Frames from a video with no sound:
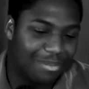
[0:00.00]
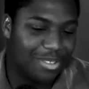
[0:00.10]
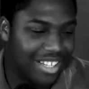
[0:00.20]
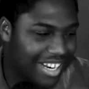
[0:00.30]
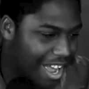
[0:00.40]
So
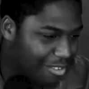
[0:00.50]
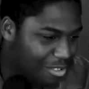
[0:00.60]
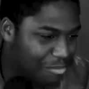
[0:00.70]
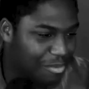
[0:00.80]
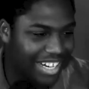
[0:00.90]
like, how would you
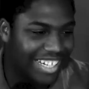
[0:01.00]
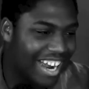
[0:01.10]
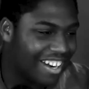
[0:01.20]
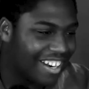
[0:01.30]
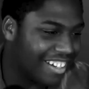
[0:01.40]
break it down
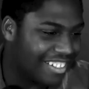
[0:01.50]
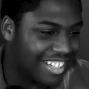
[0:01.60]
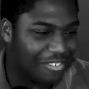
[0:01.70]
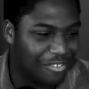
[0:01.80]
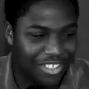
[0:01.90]
to her to like
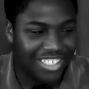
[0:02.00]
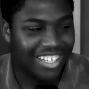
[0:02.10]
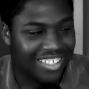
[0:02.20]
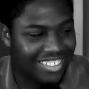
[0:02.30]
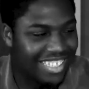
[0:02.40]
really
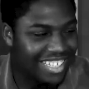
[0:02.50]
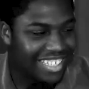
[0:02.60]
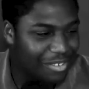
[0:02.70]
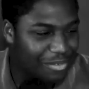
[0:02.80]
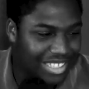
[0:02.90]
understand
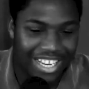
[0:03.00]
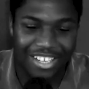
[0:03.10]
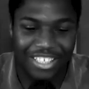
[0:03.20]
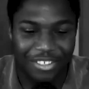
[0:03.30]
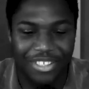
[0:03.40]
like what the hell do
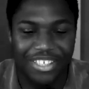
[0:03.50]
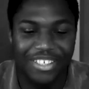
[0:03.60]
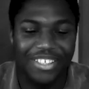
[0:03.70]
you do?